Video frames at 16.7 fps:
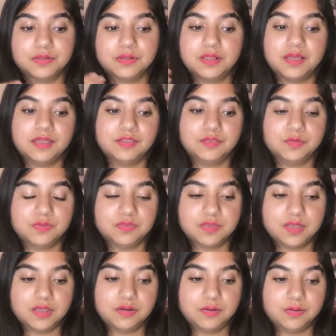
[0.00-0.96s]
clients would
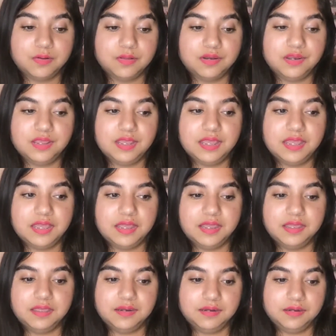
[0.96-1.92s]
sign on
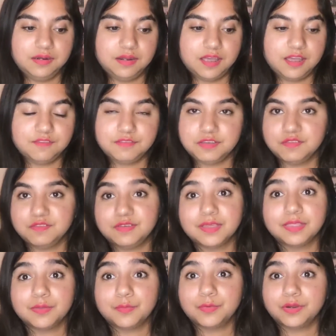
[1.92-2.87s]
and after you've
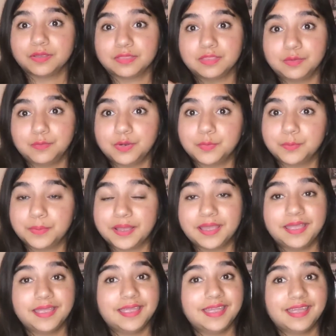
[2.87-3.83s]
done the work they won't
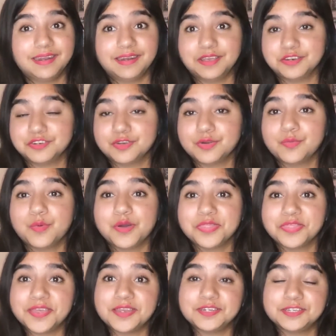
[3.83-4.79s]
pay, and I don't
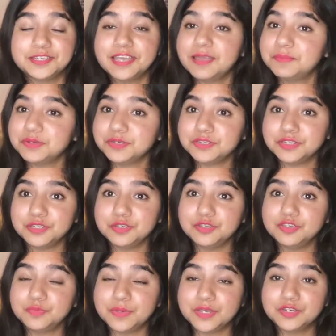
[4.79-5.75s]
want that to happen to you,
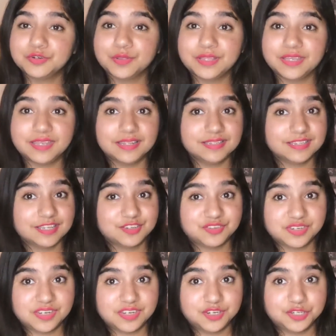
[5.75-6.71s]
especially in such
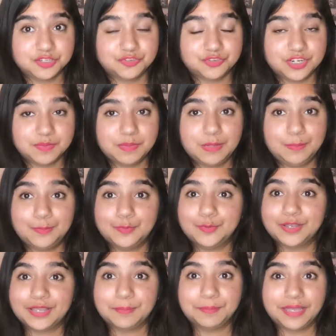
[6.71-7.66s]
an industry. People
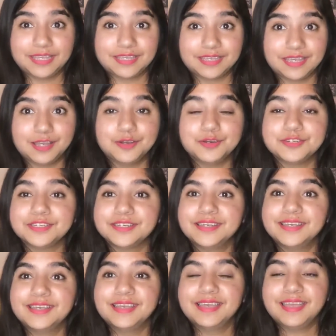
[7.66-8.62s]
can back out.
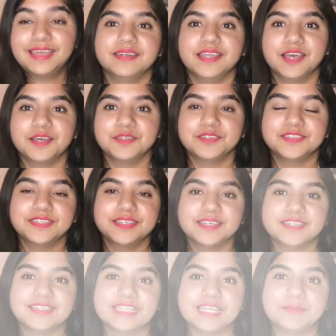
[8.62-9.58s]
Now the
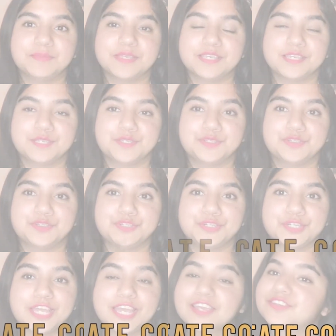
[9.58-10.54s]
sixth step is
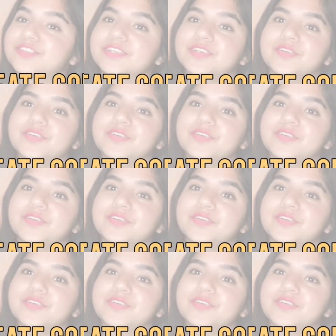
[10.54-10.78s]
to actually